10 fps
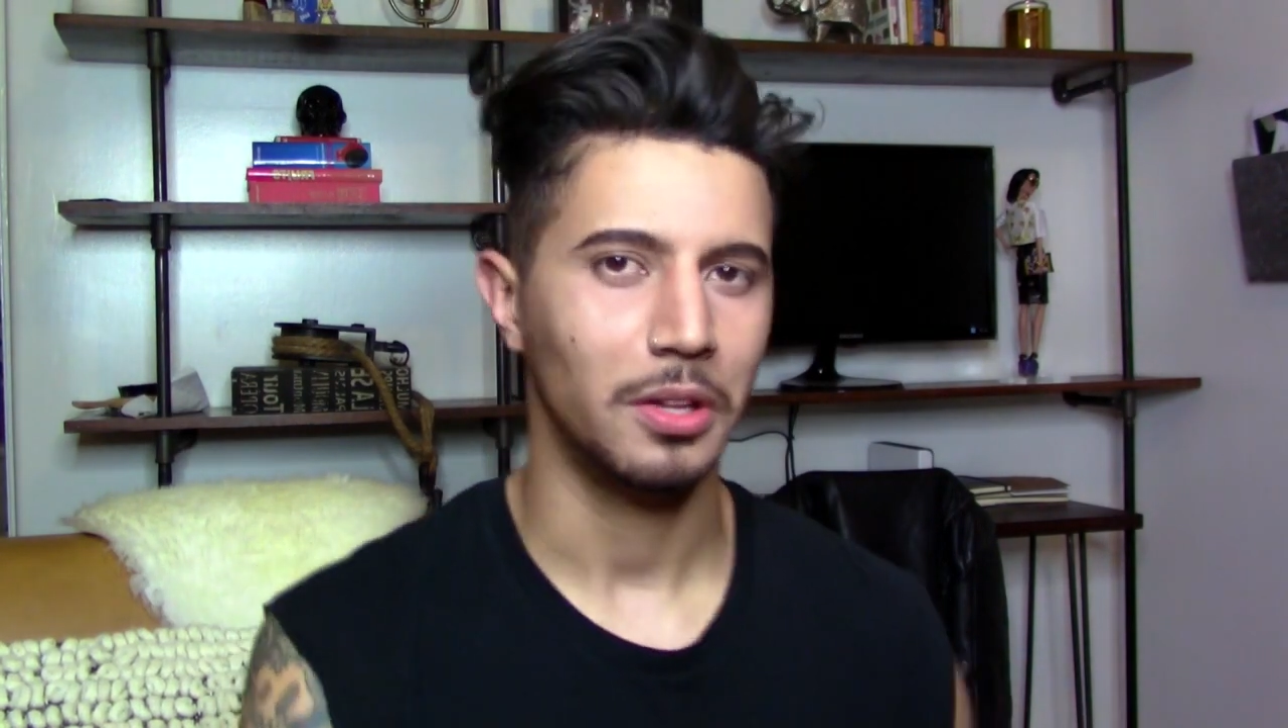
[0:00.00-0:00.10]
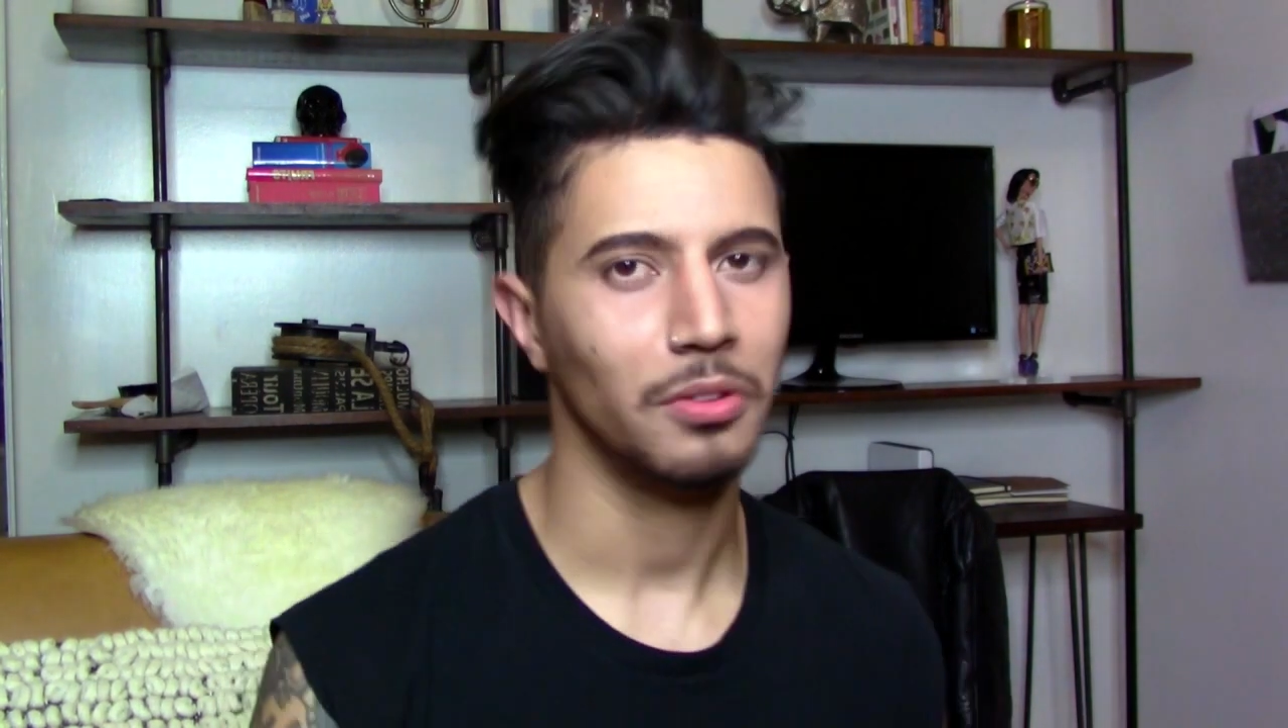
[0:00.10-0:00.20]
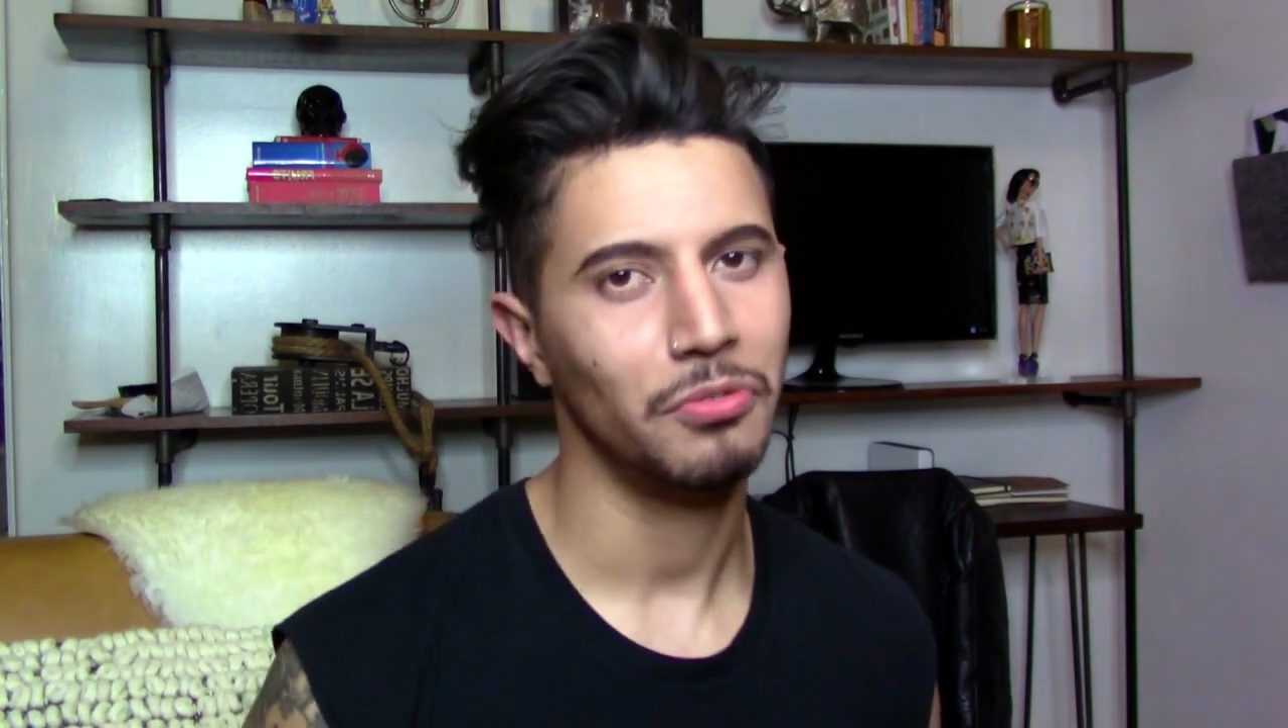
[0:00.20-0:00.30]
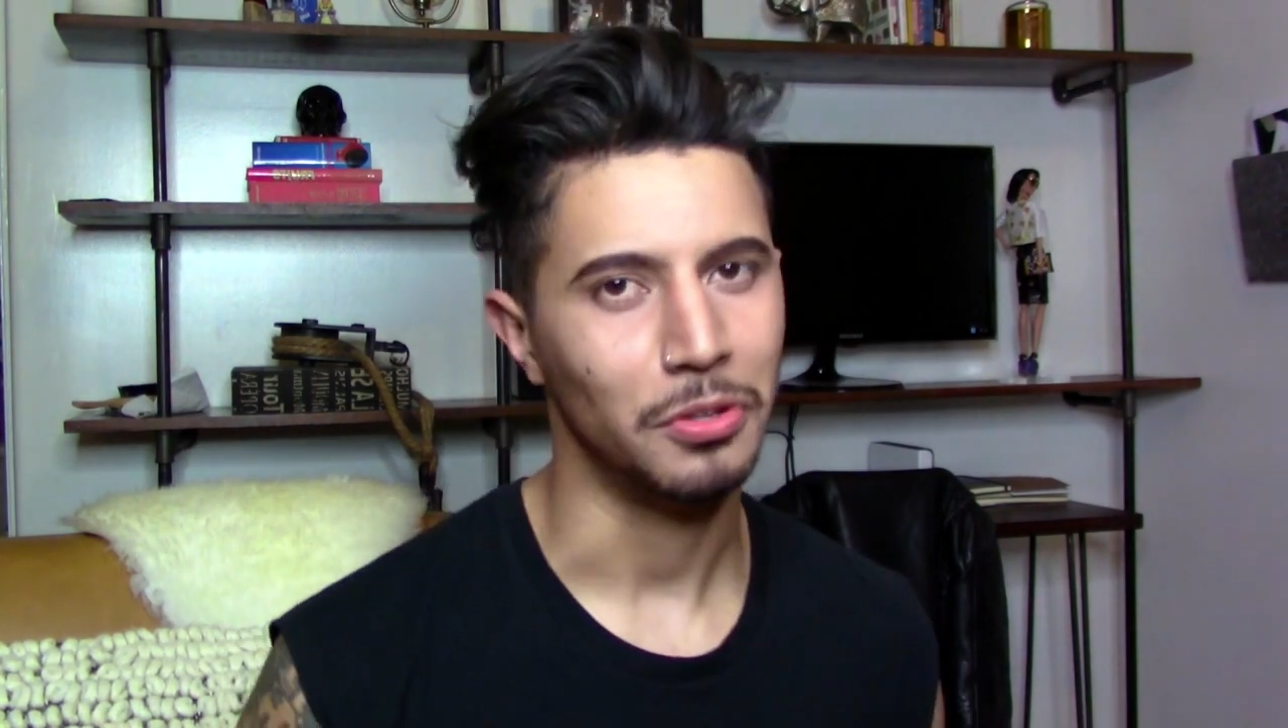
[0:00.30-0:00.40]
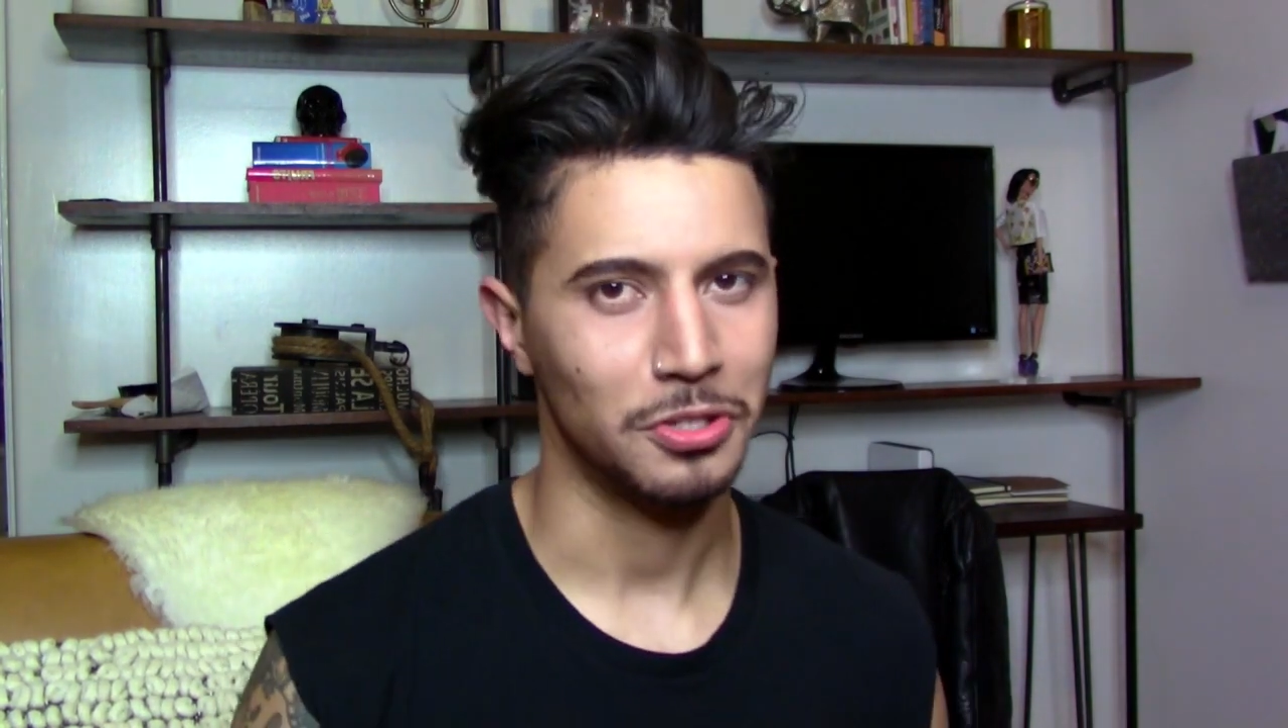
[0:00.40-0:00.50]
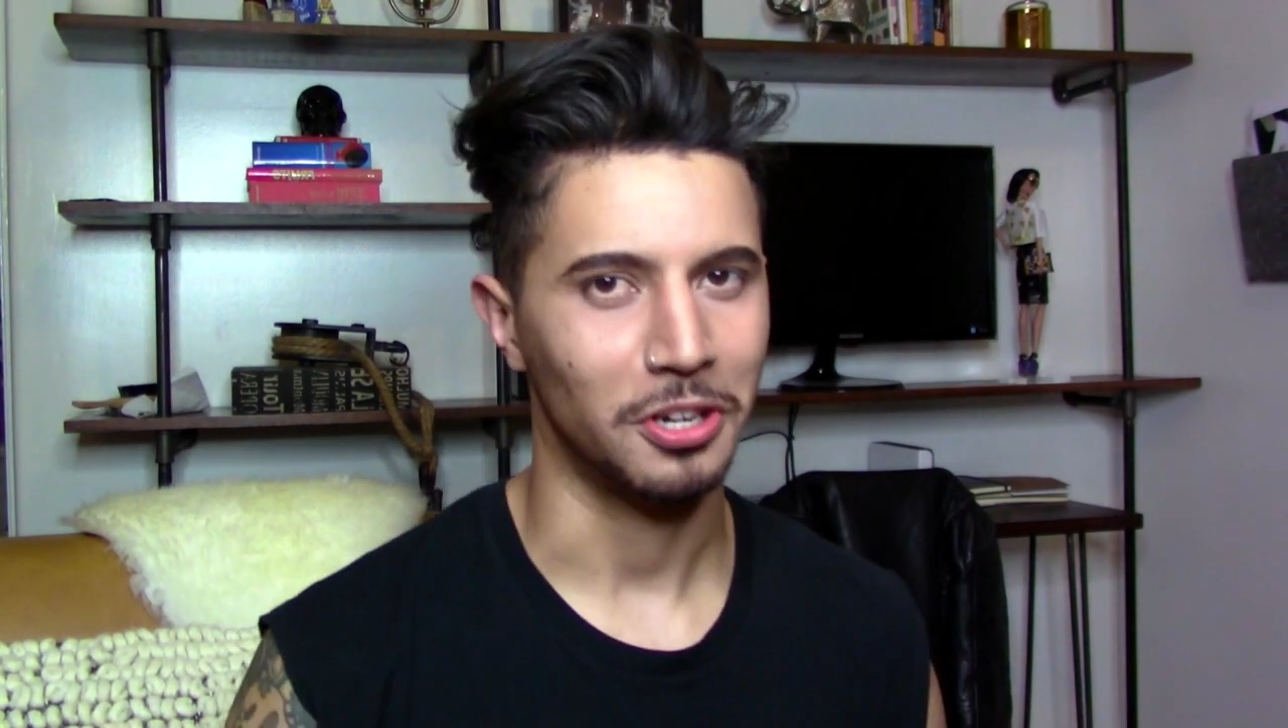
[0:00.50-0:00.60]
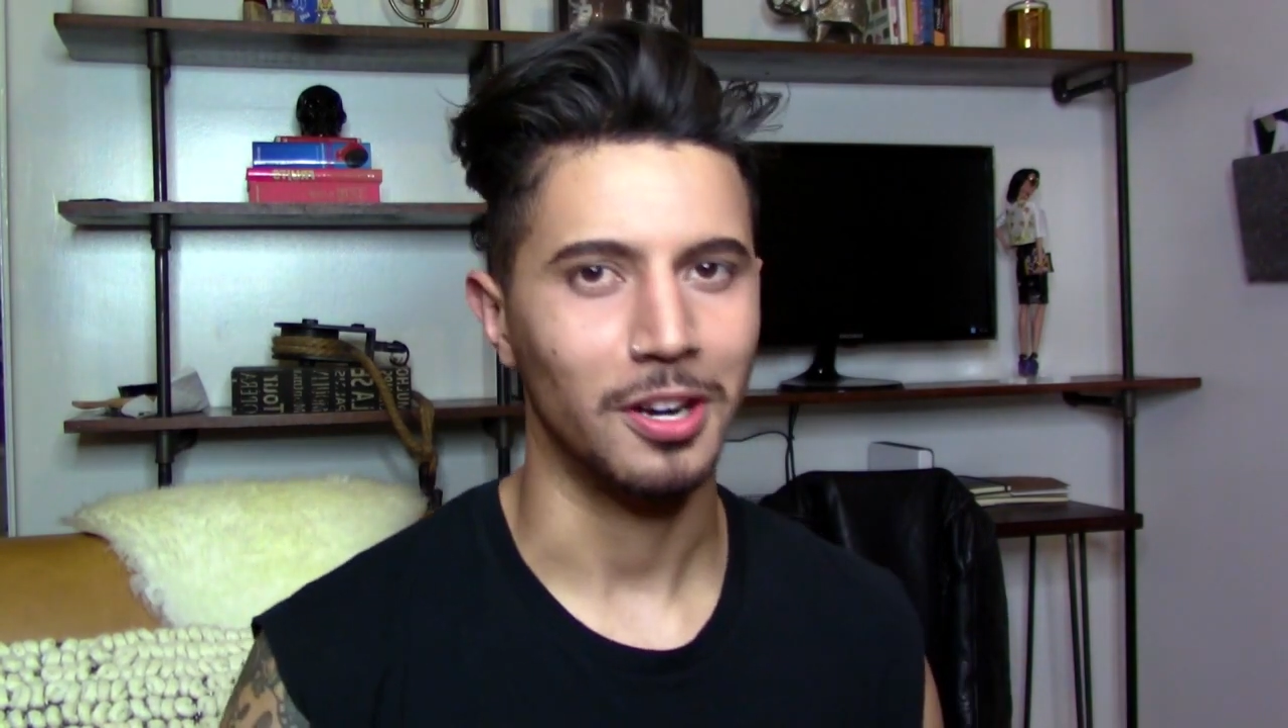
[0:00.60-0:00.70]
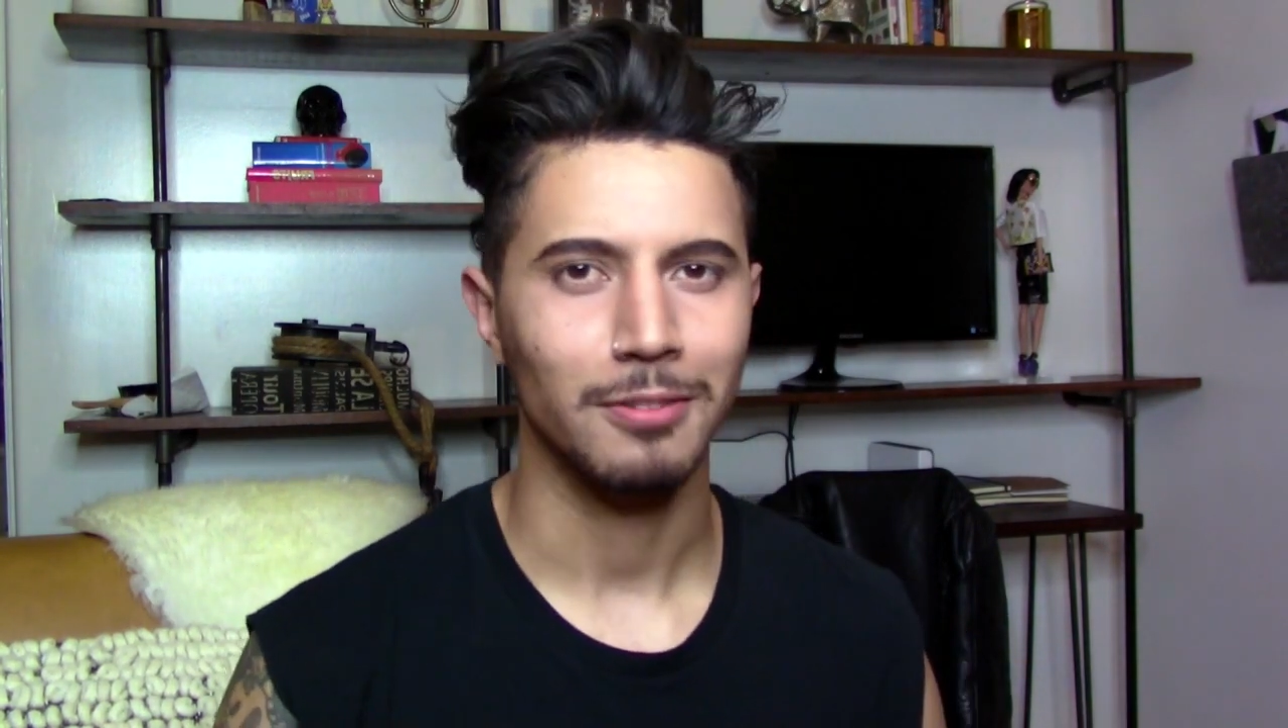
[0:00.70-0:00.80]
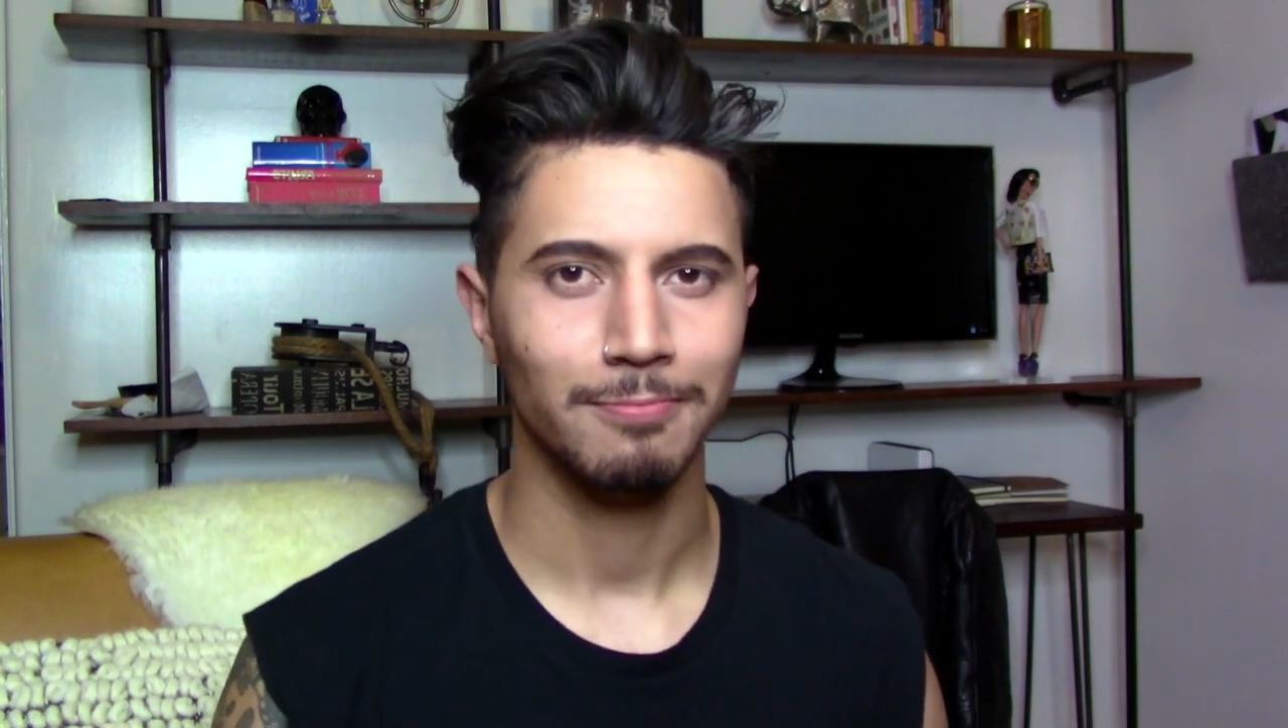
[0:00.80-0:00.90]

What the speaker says: in the future.